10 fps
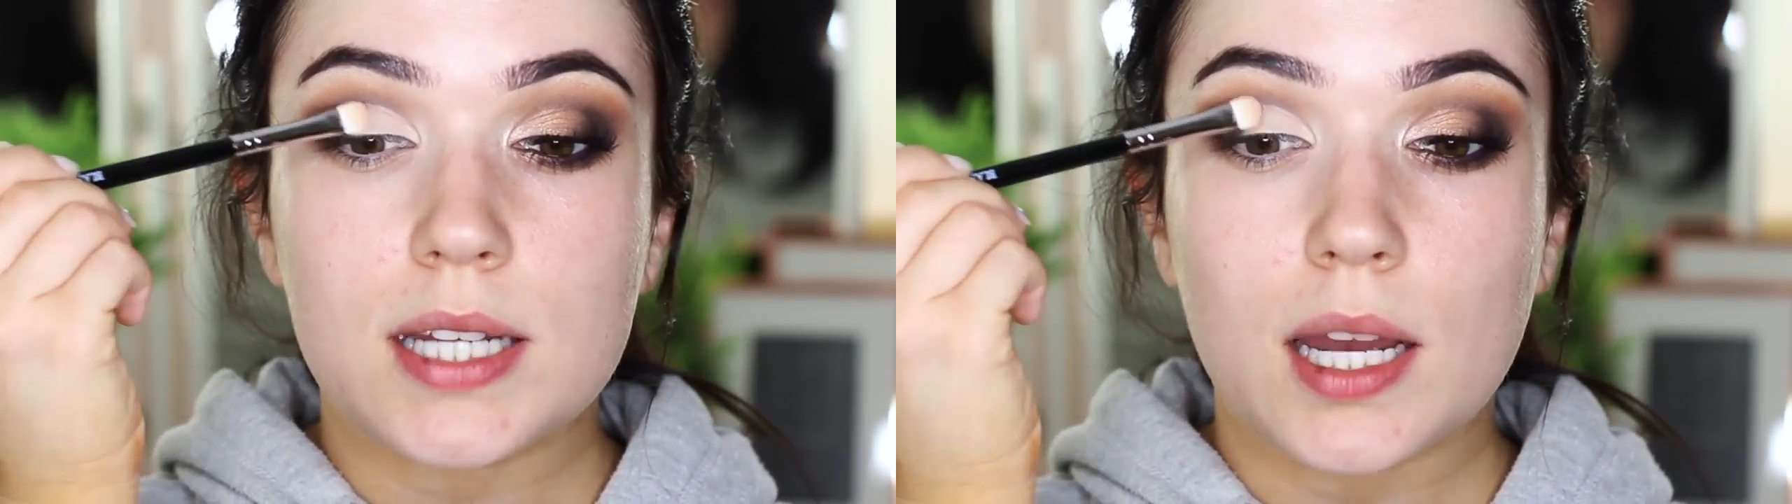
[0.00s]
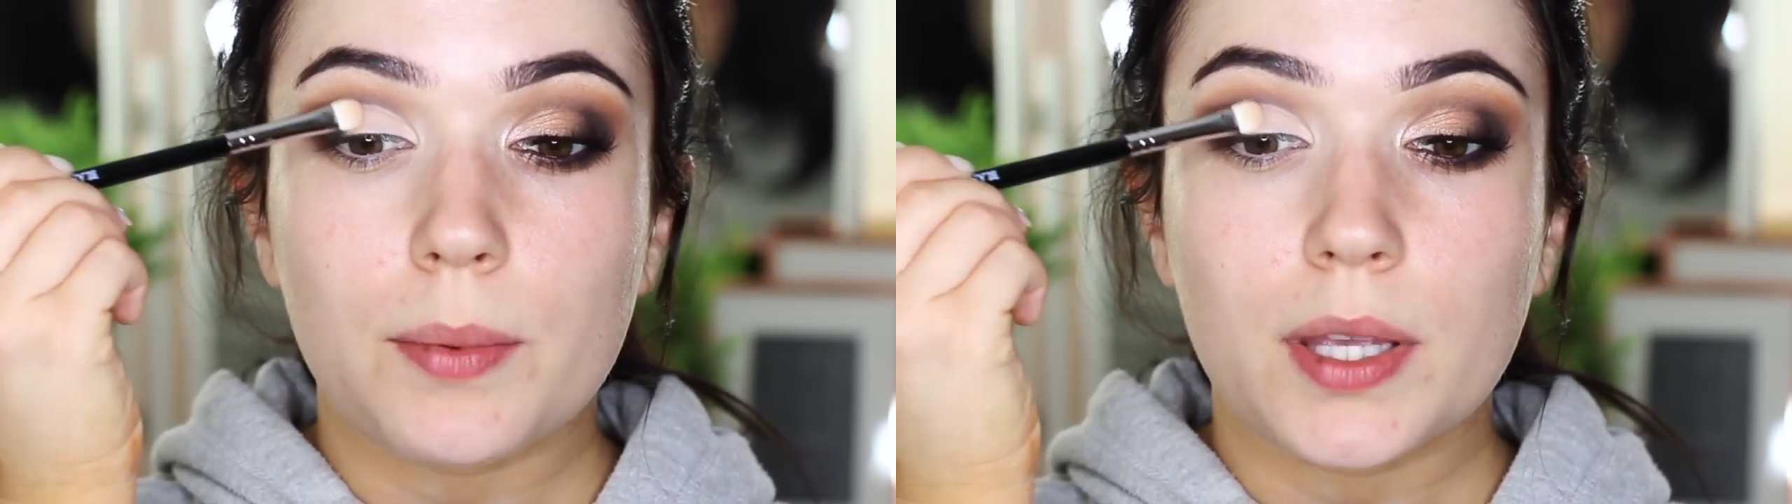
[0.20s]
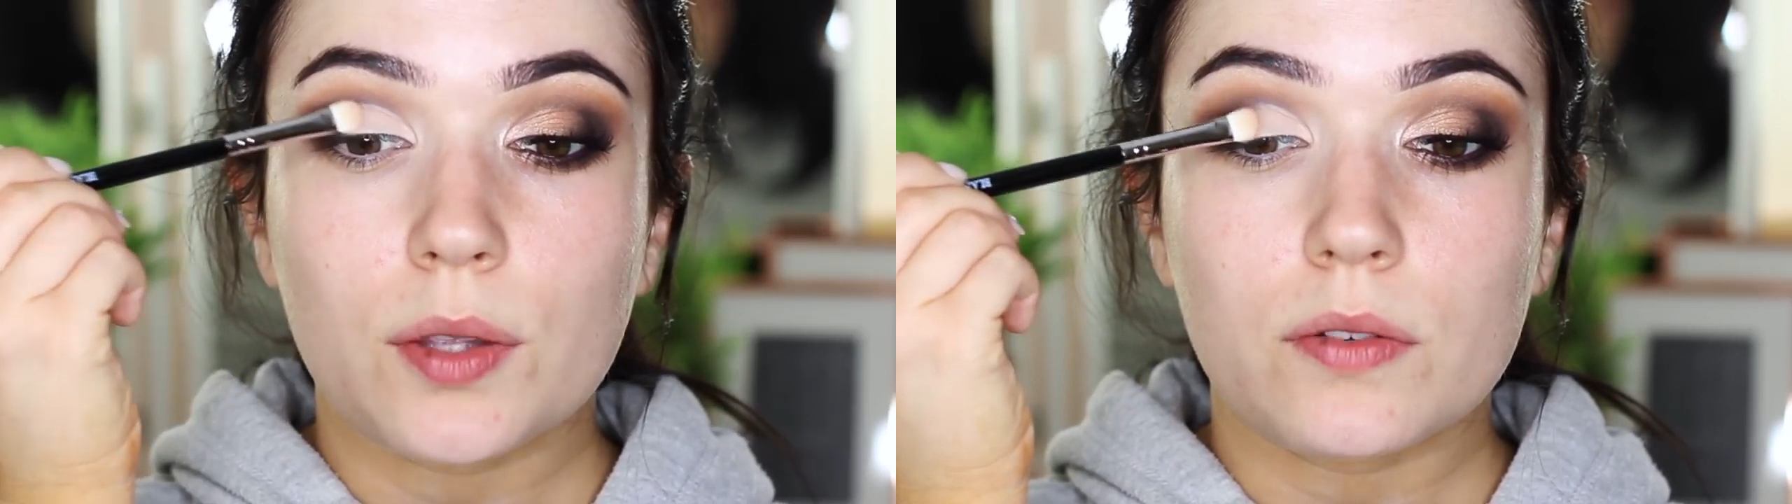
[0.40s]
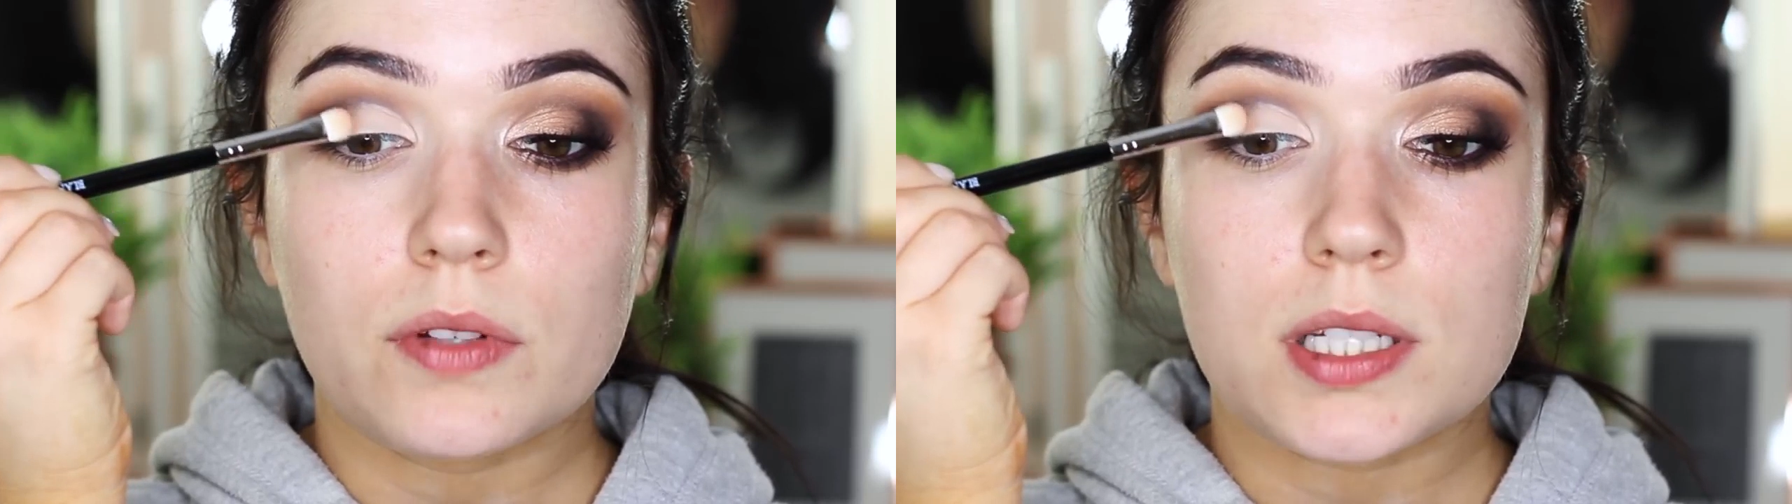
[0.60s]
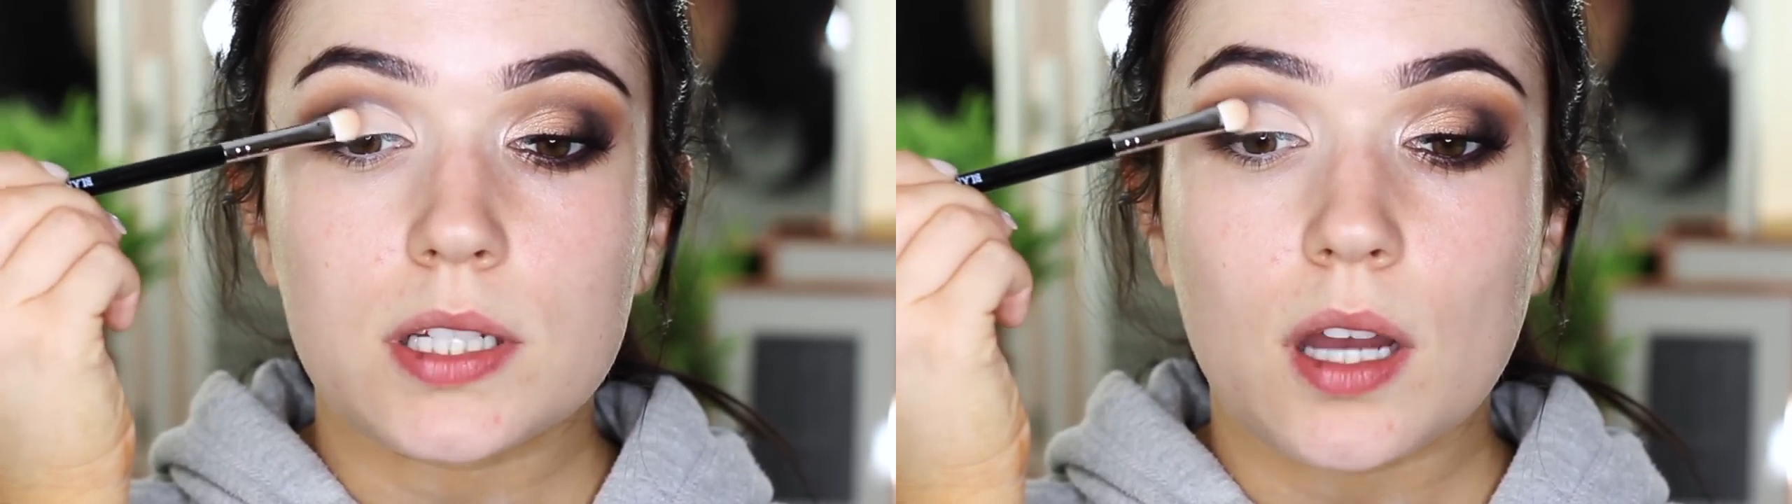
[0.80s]
tapping
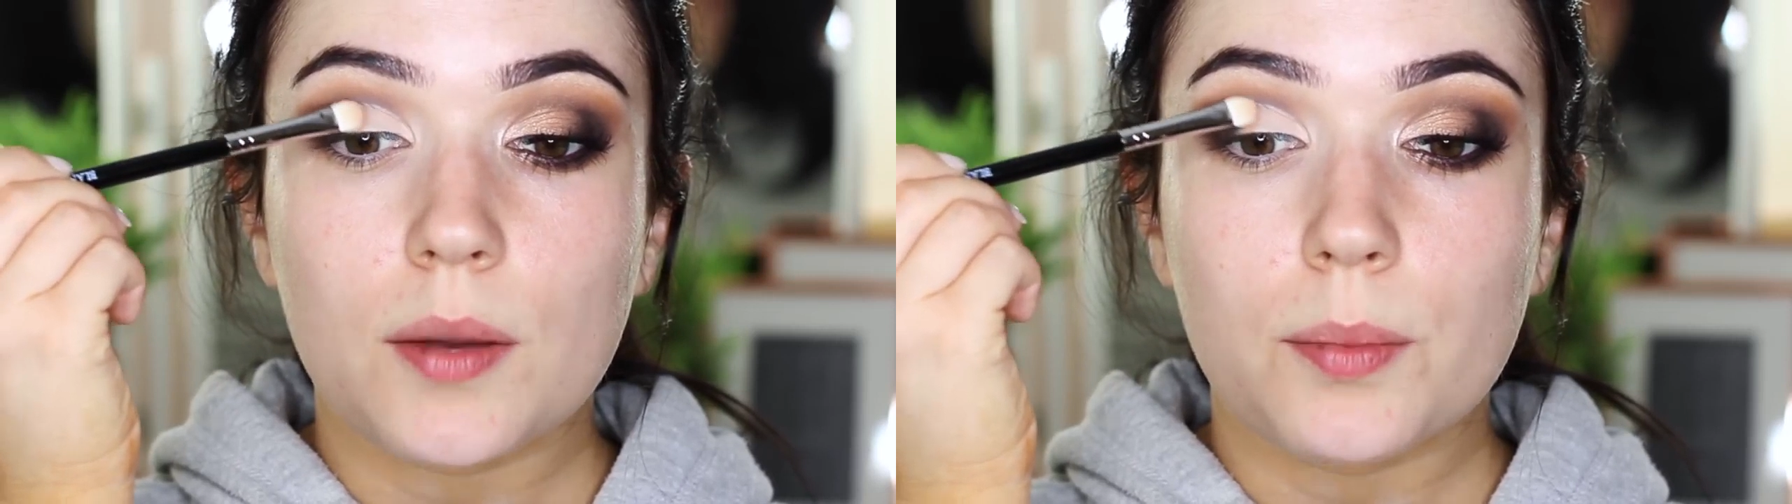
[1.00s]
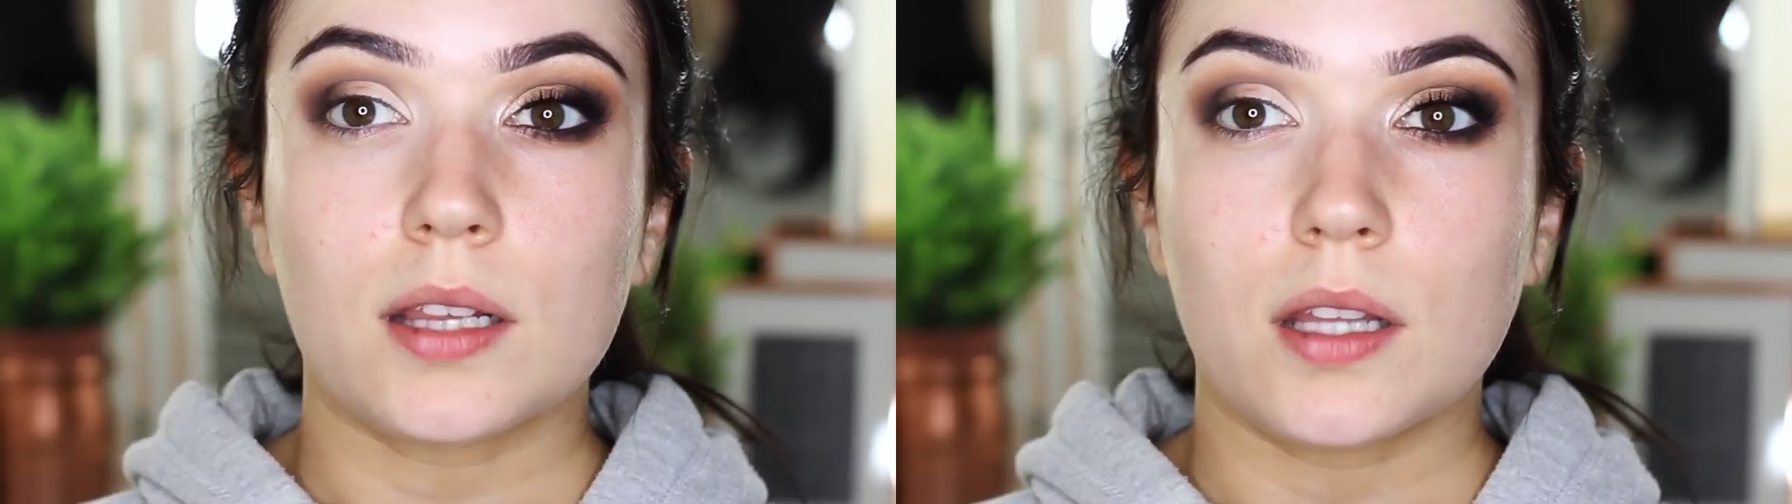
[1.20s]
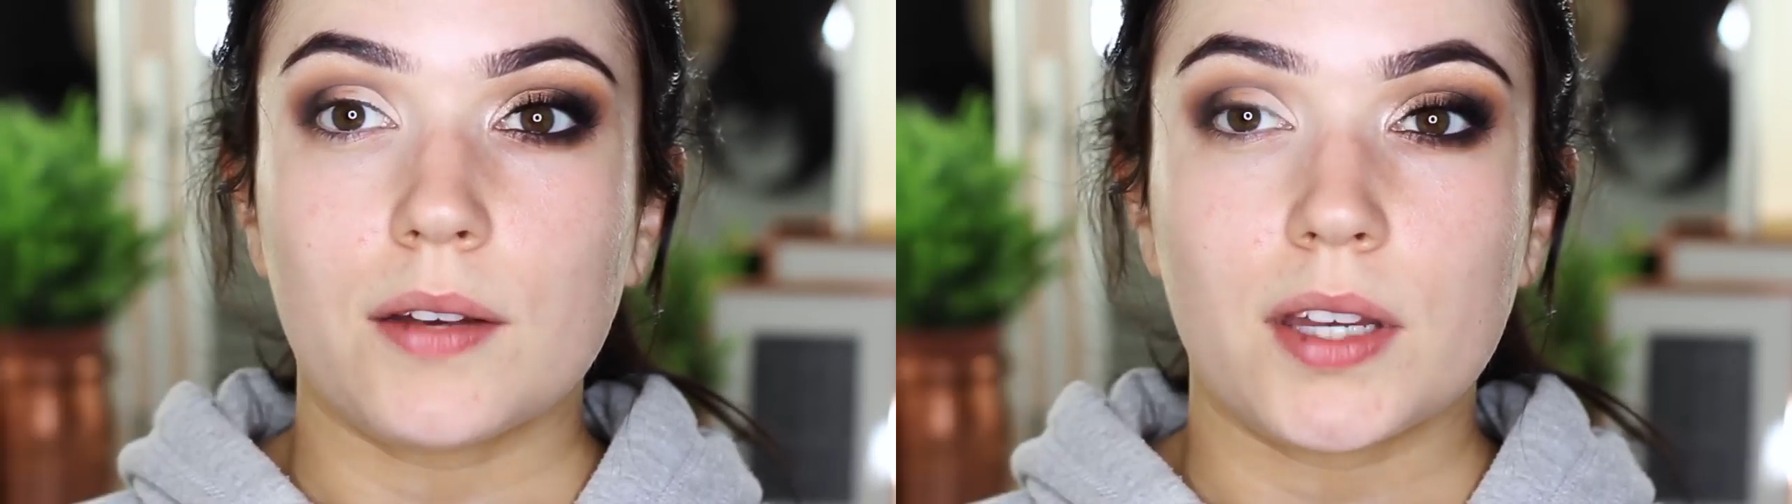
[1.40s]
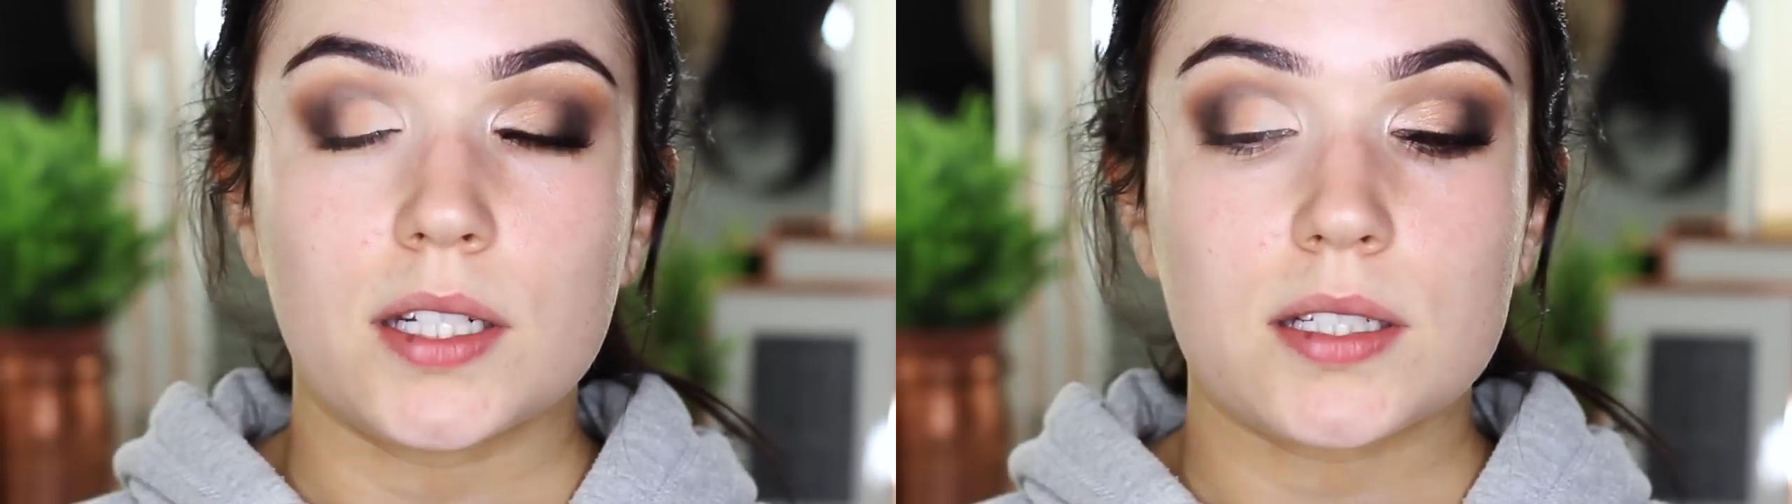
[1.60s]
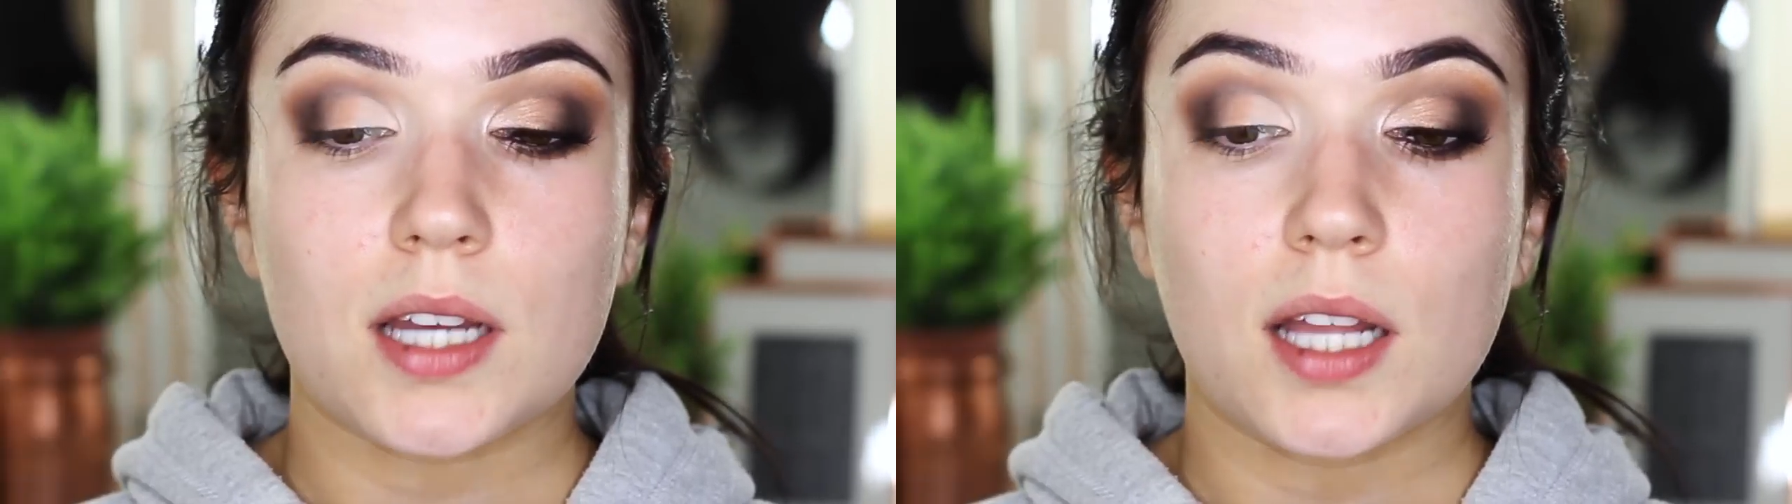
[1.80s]
over the top. I love it.